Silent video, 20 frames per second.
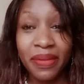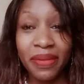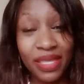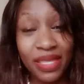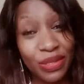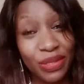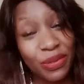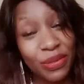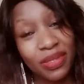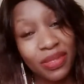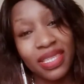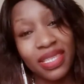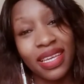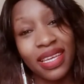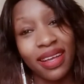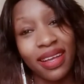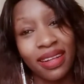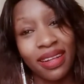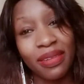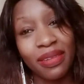please go
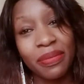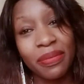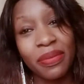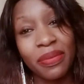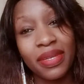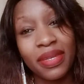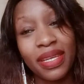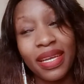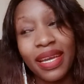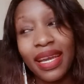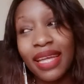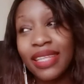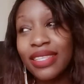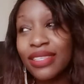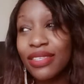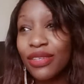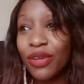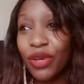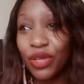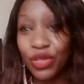seek help.
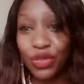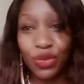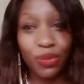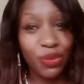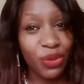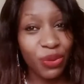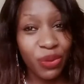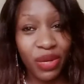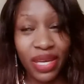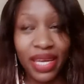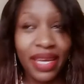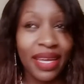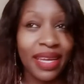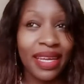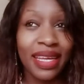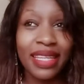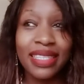It's going to be okay.